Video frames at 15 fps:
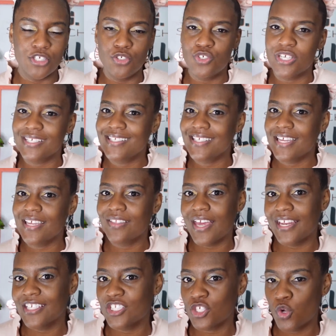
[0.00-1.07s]
You just see that
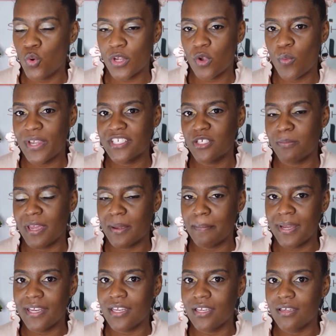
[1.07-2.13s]
it's a quick way to make
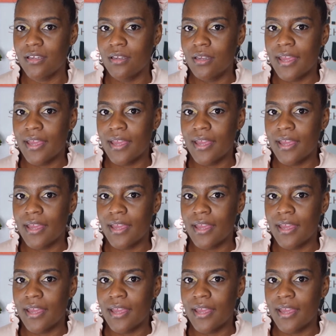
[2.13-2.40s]
money,